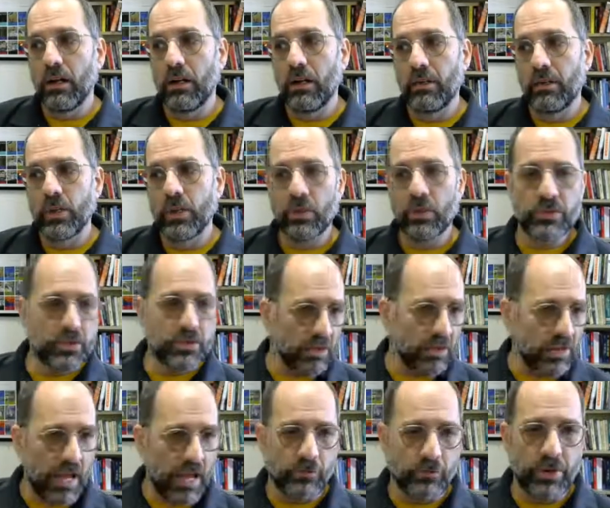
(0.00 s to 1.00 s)
Those are
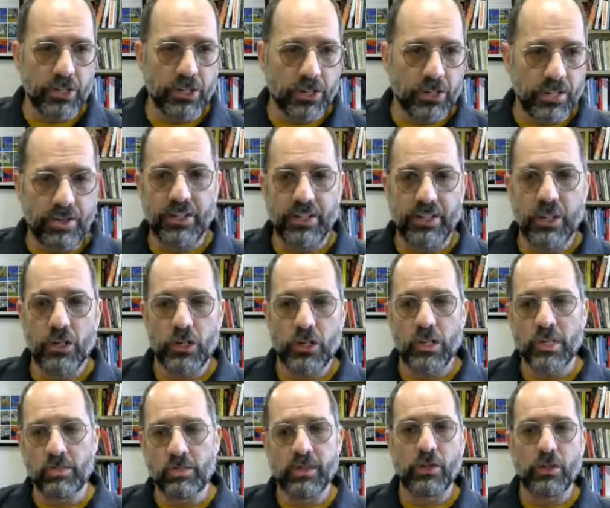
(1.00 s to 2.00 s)
not rigid
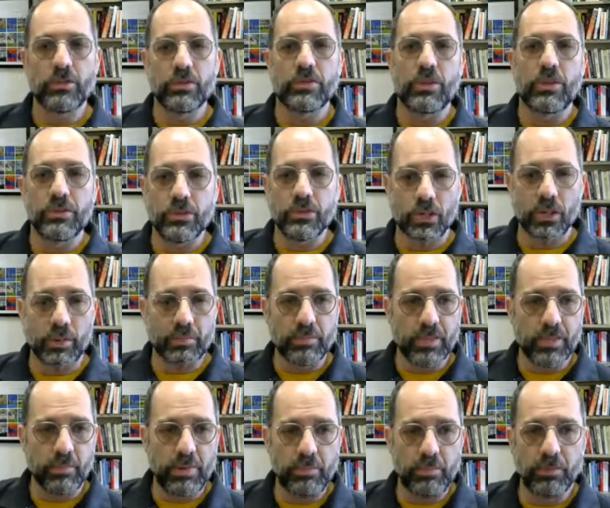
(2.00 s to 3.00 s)
definitions, but those are the terms
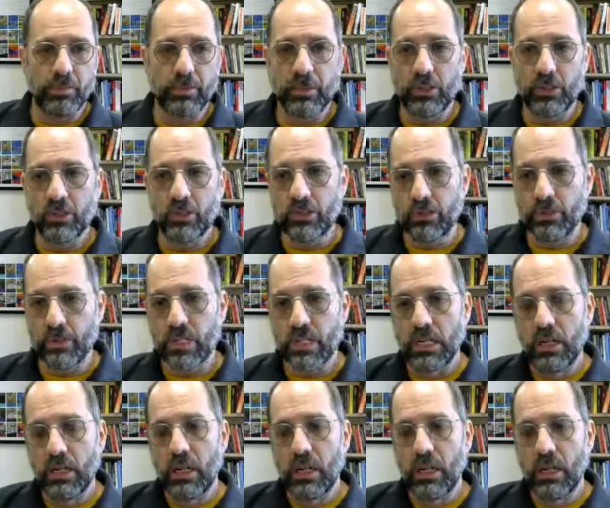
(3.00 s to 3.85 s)
that people use.